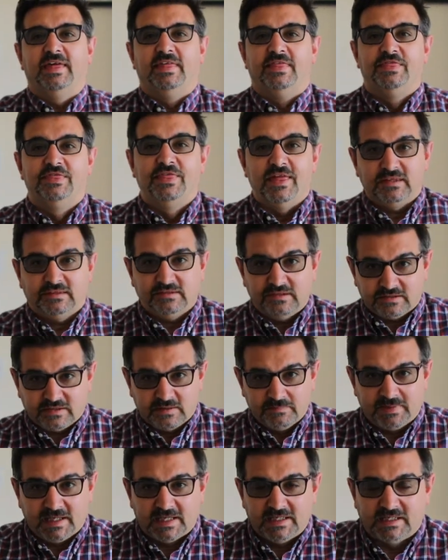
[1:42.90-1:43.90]
This is
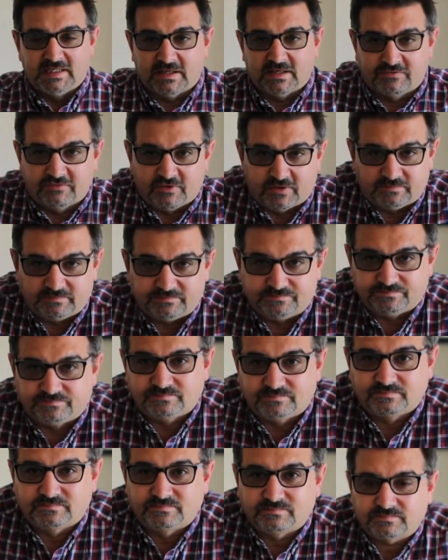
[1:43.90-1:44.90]
completely different.
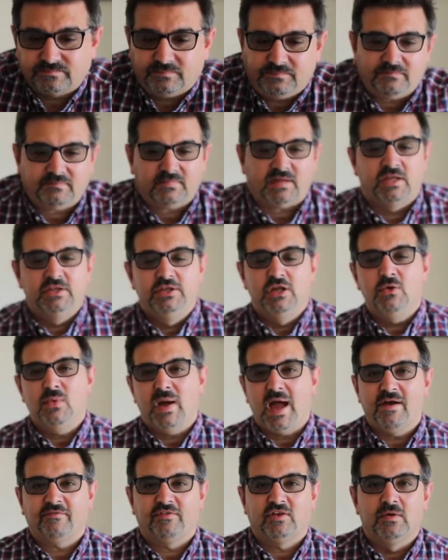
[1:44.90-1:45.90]
You
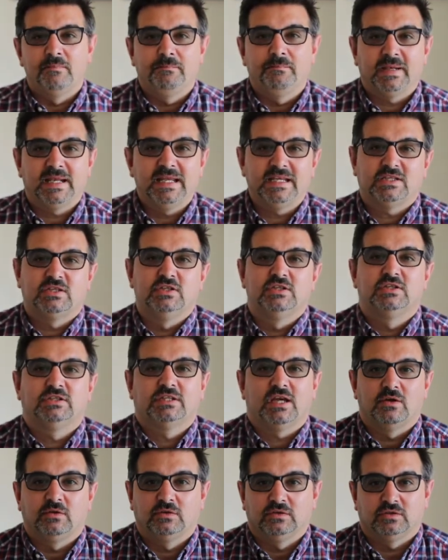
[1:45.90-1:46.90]
have complete and
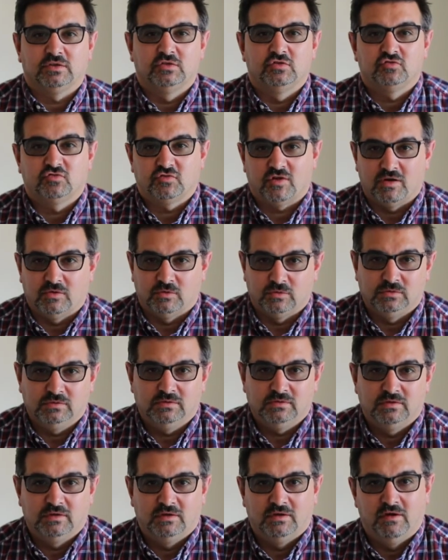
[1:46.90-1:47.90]
total control
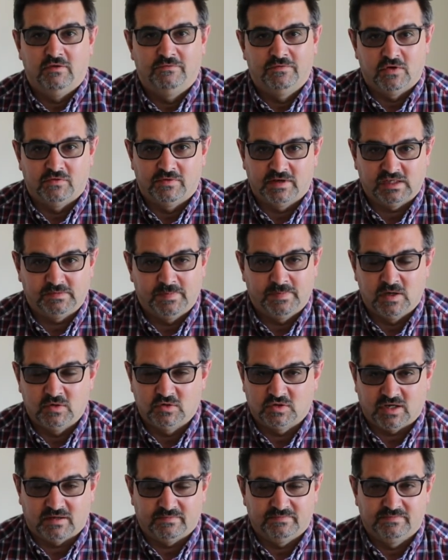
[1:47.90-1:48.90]
of your
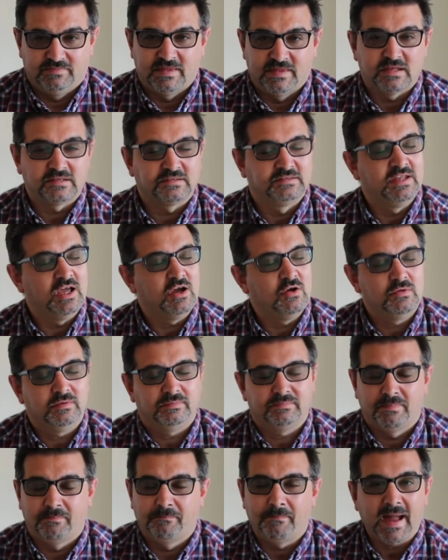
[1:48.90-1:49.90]
exposure. There's no
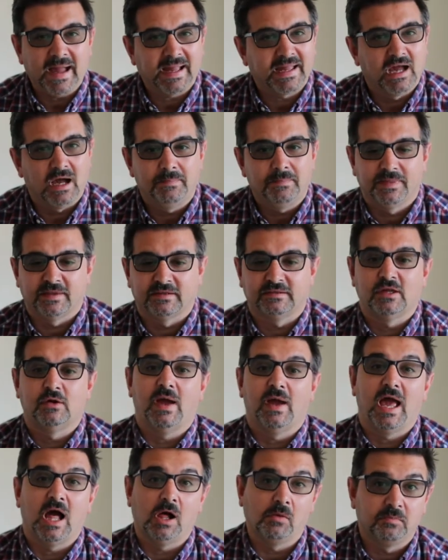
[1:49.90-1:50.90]
backup, there's no
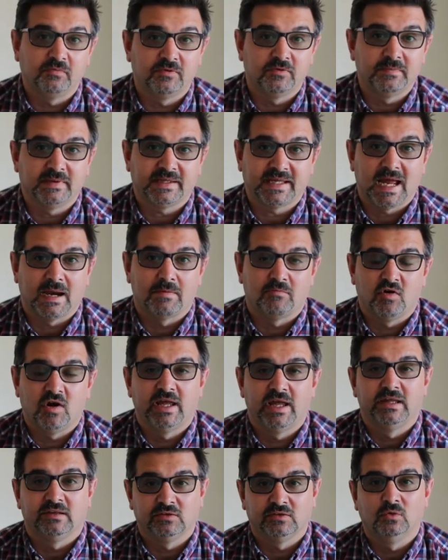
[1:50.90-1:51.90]
help from the camera,
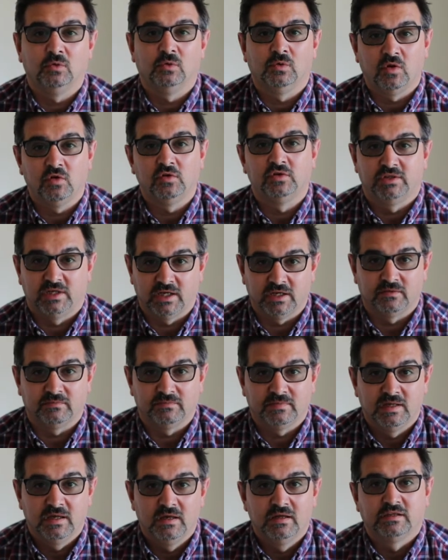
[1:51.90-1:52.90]
it's all on you.
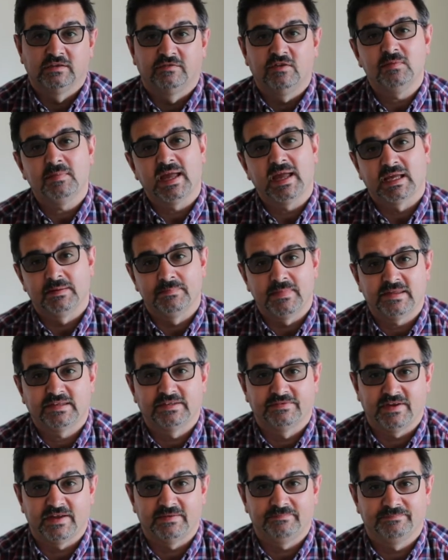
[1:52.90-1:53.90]
So if you make a mess
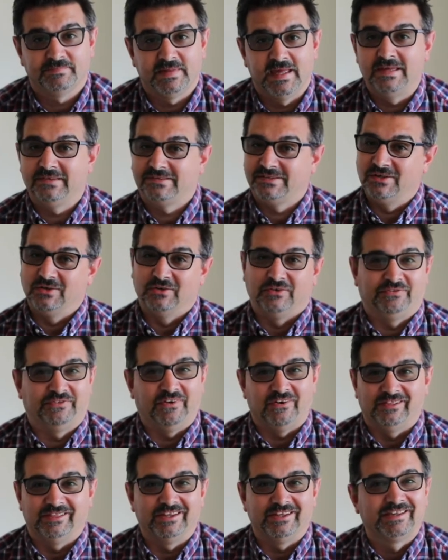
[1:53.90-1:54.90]
of it, it's your
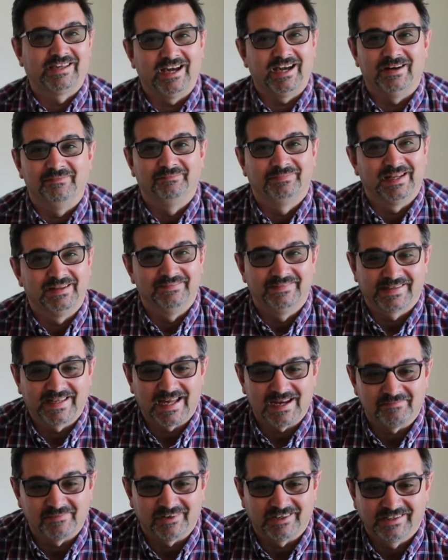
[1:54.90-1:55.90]
fault. You can't blame the
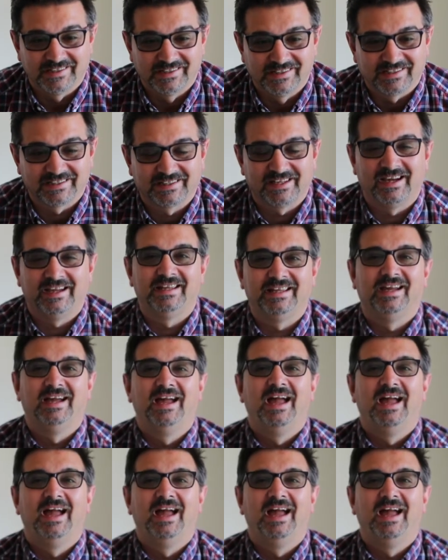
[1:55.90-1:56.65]
camera, okay?